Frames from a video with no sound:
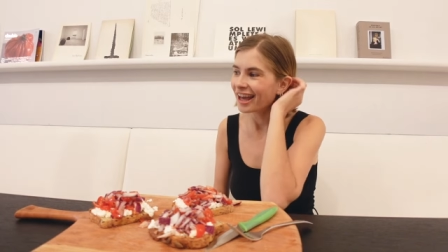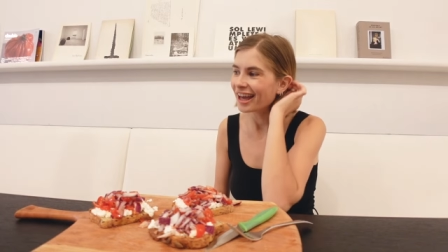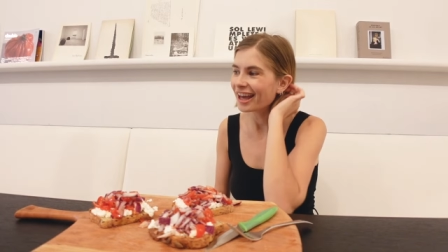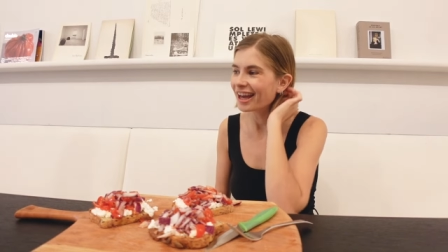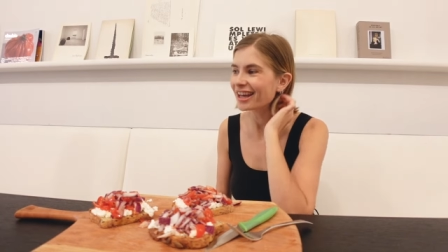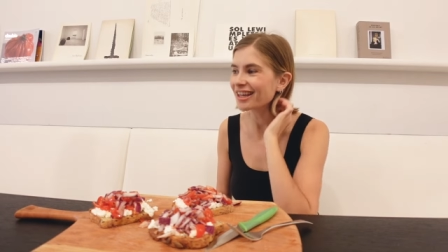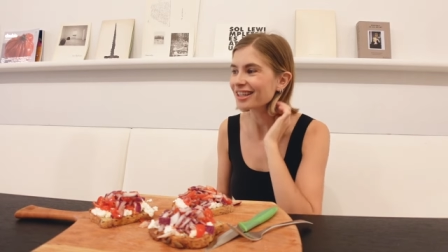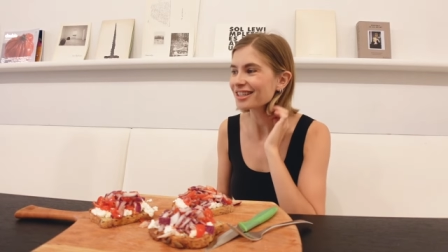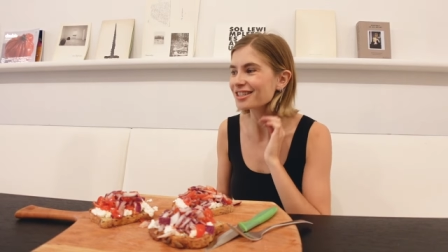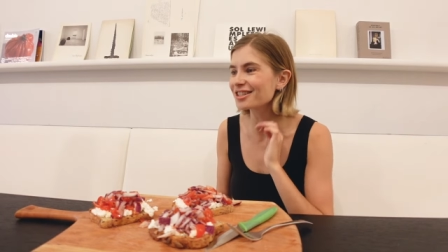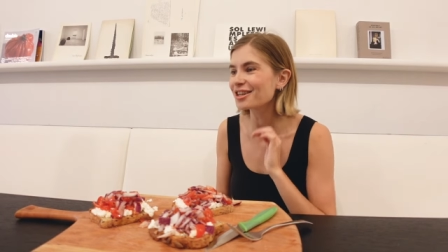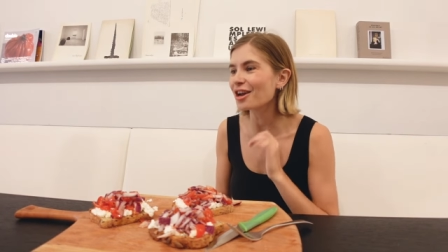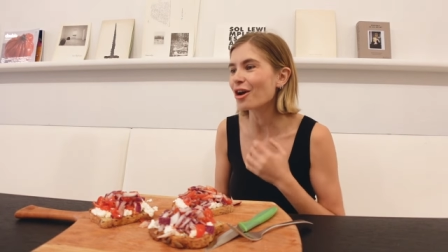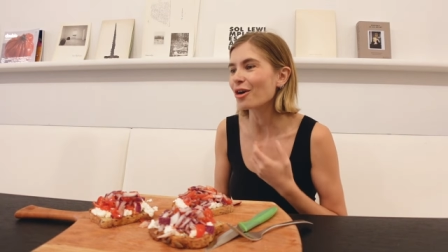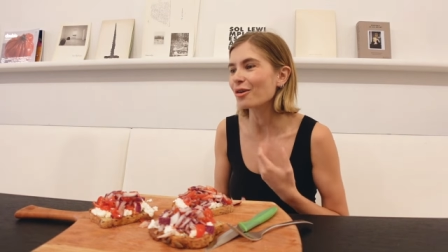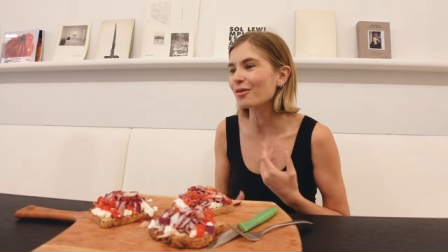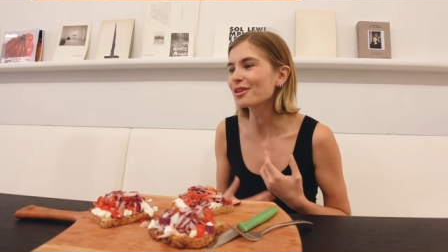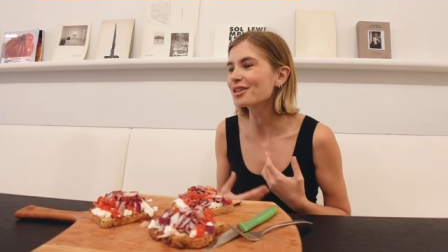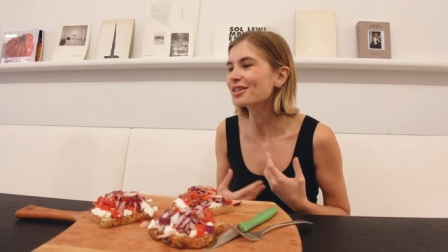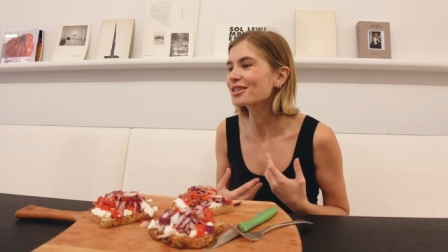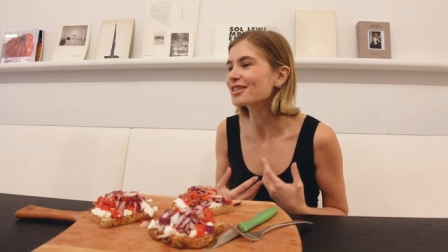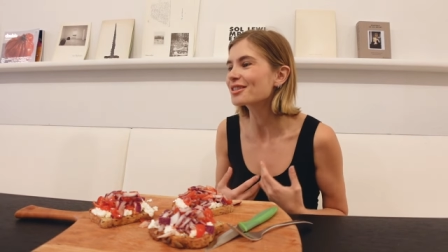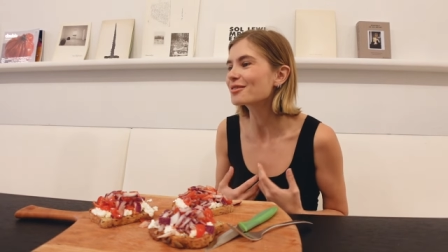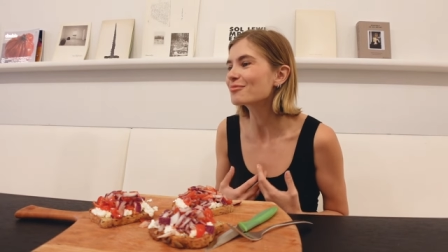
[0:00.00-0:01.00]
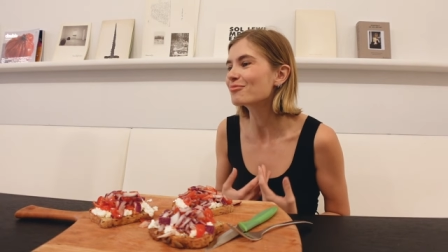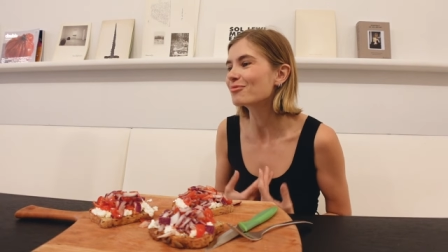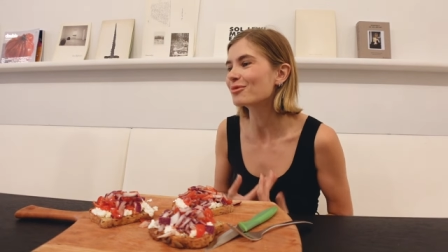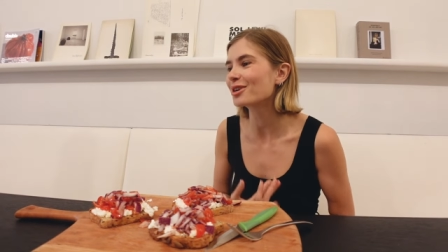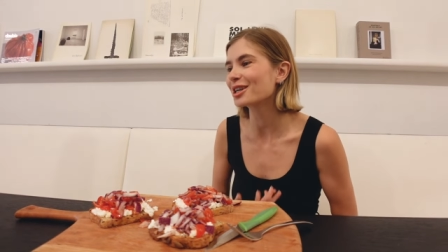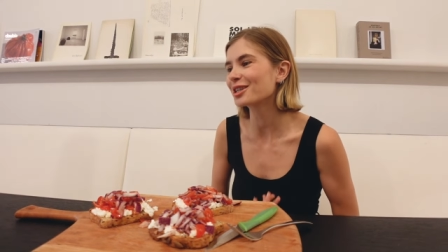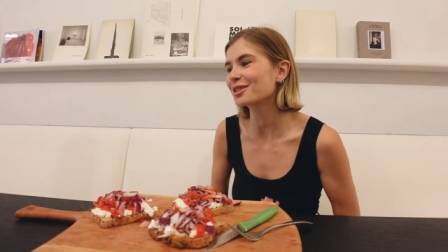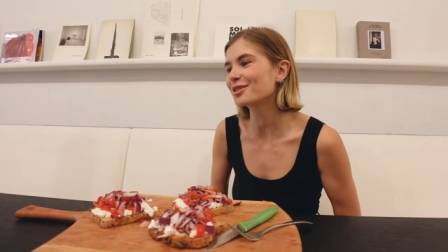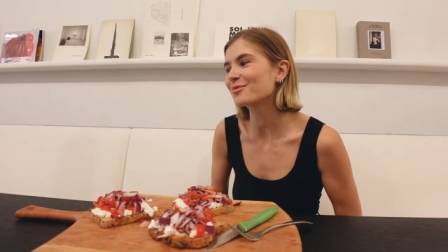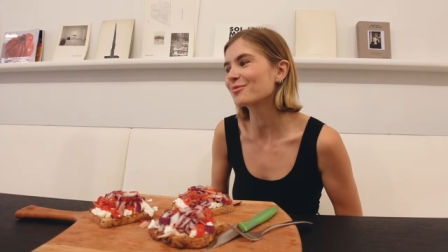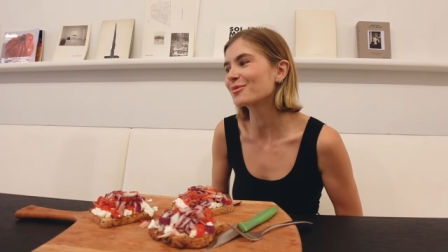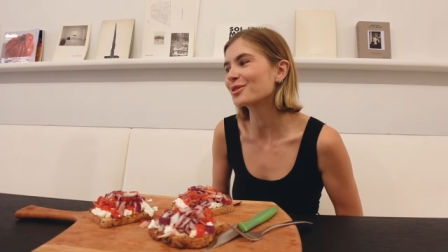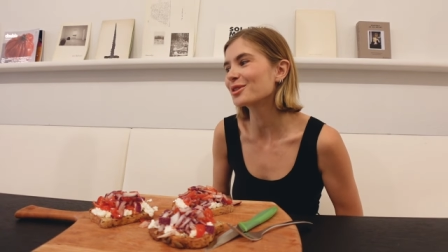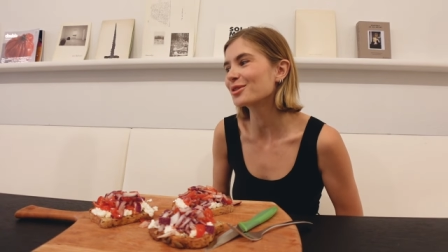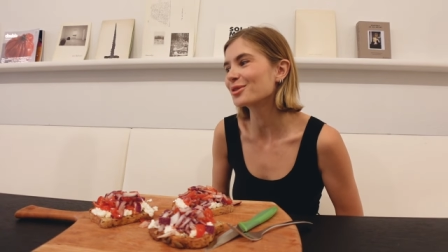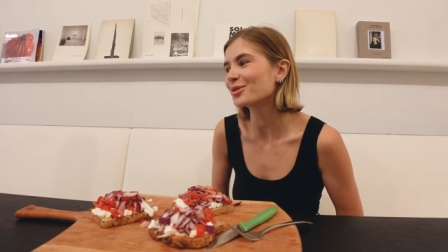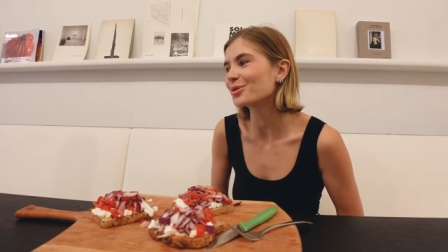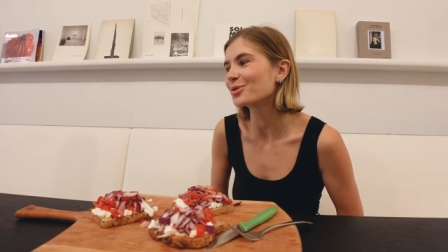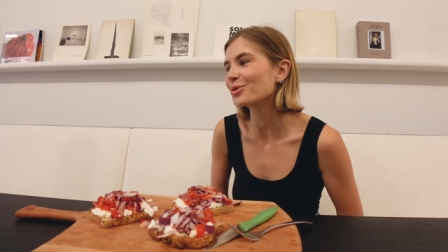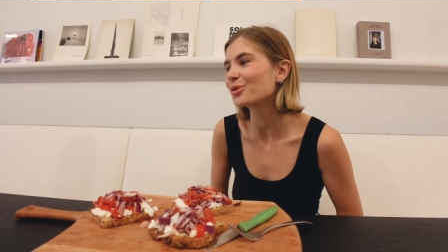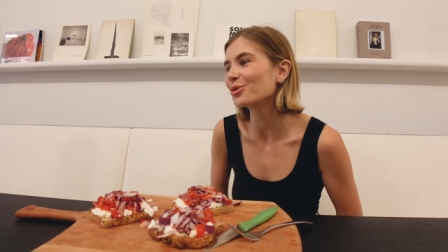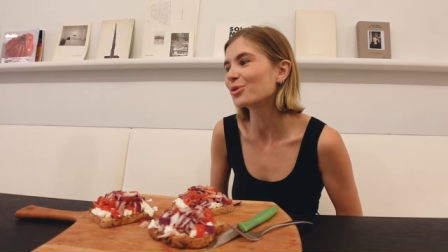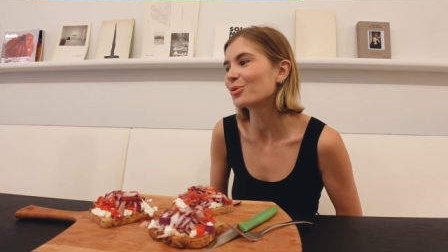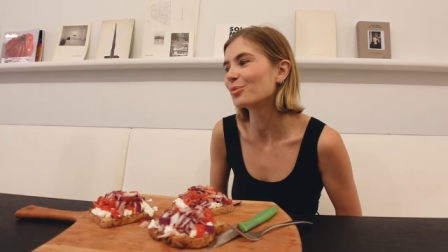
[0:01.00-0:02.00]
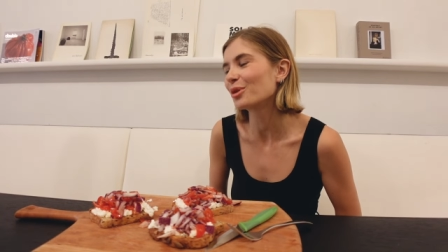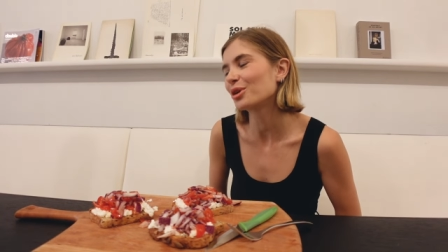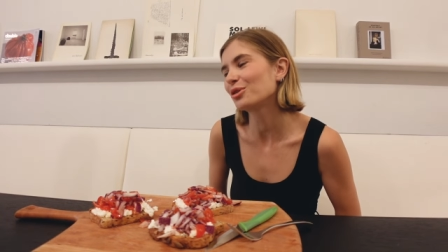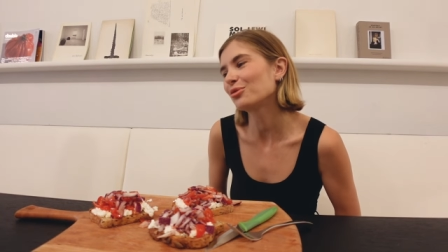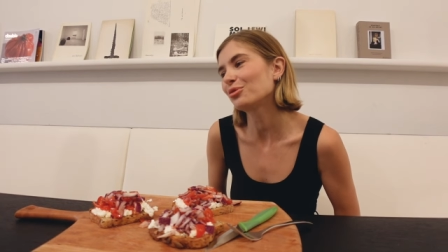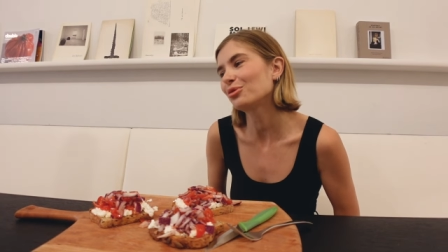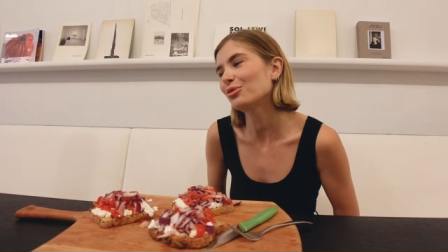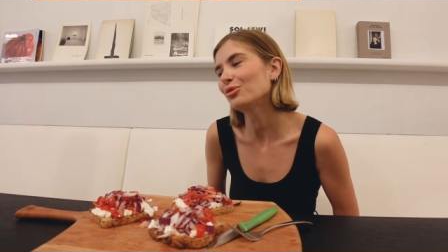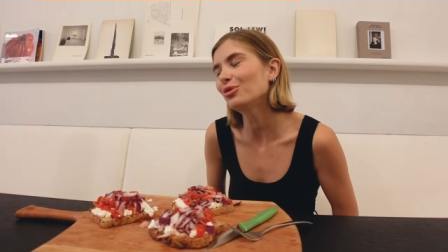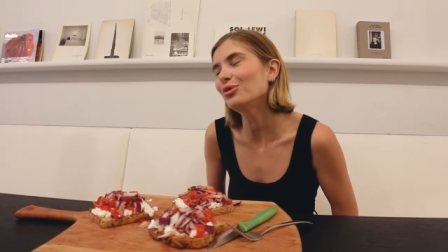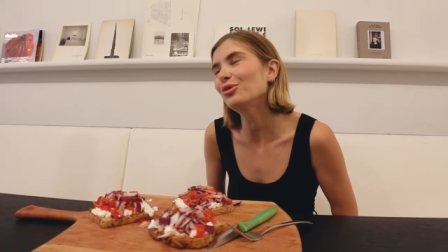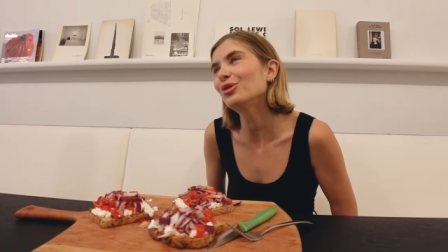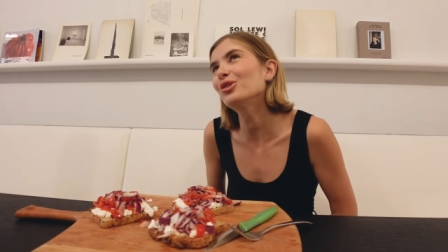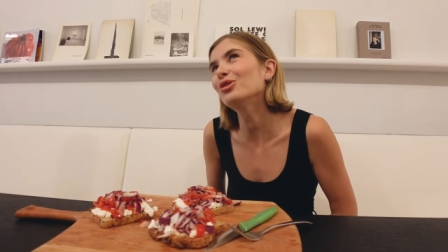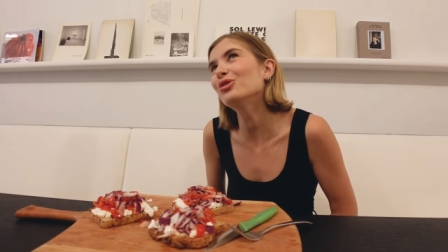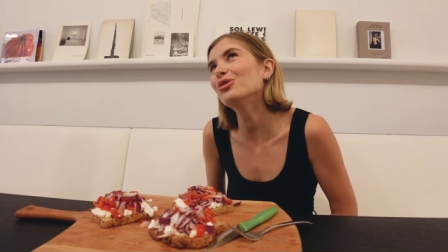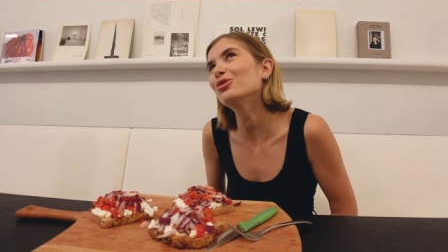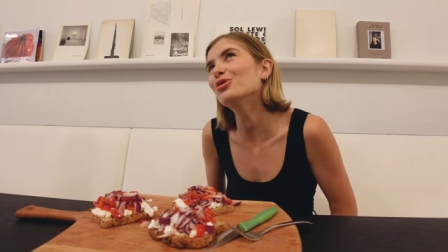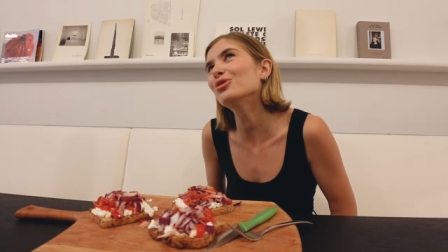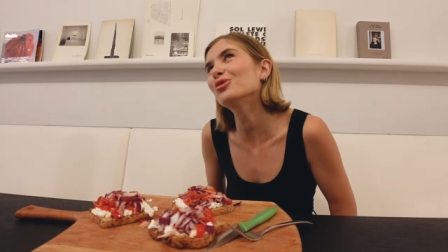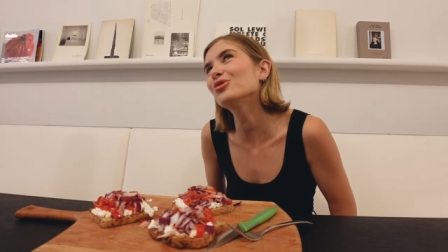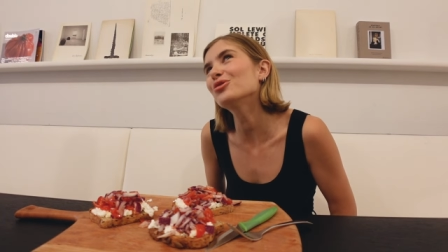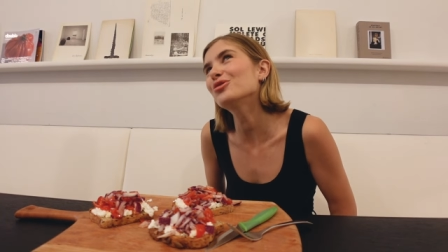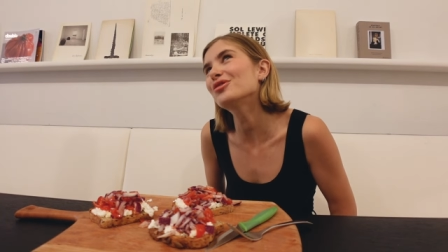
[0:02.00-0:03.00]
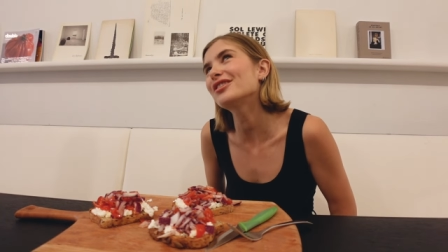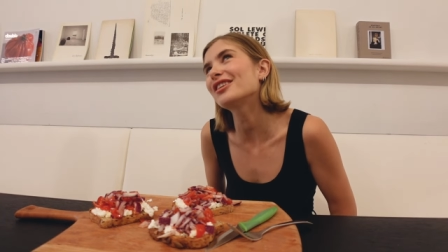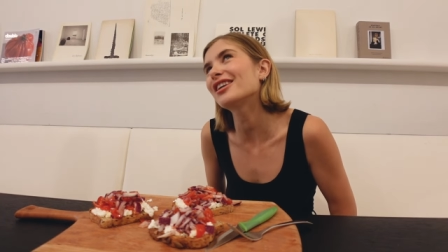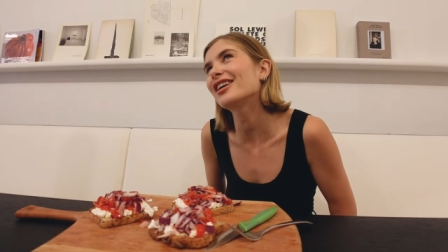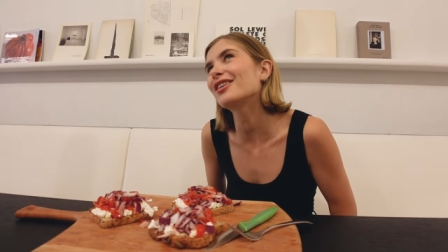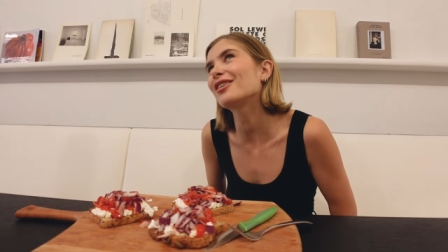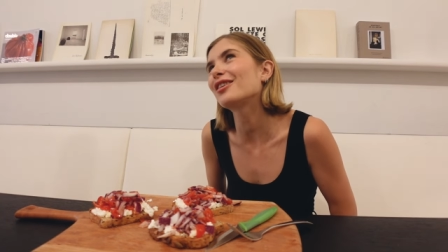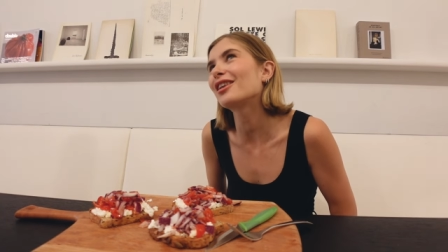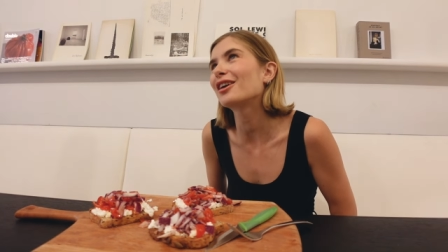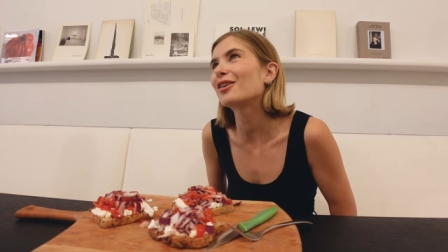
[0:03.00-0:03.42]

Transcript: And she always brings me soup and fruits and